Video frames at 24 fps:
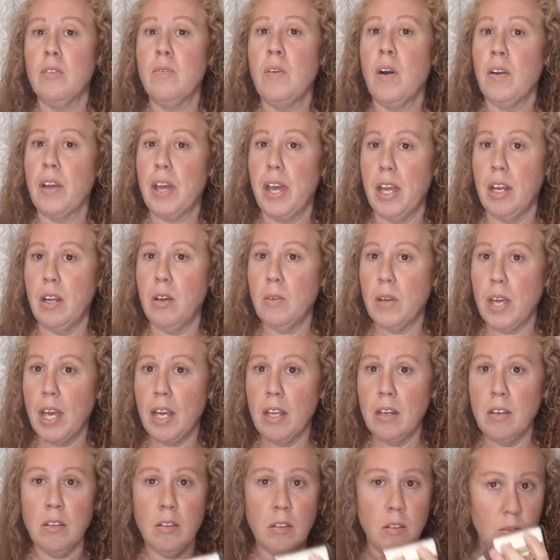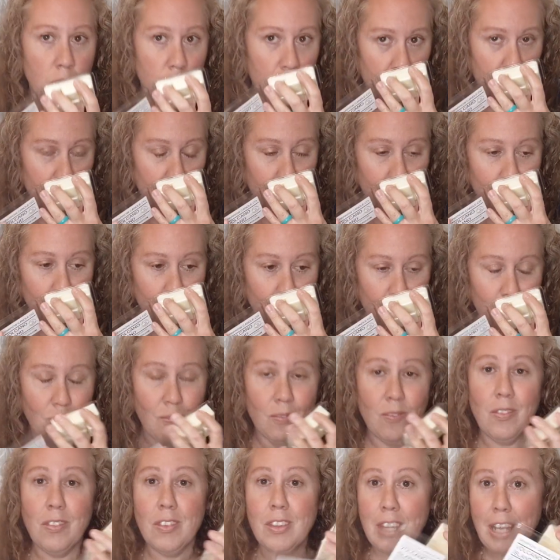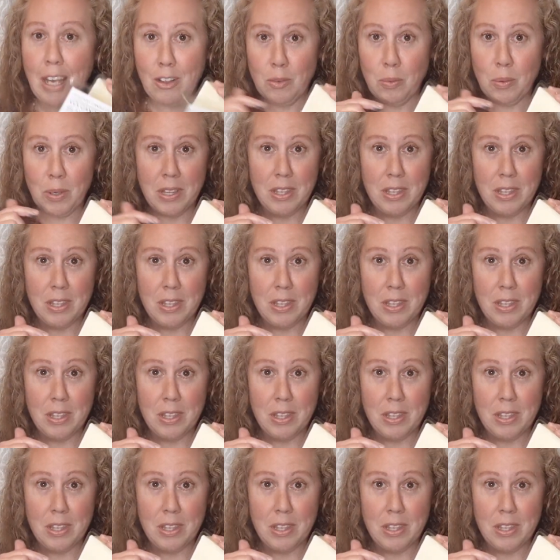their volcano candle, that's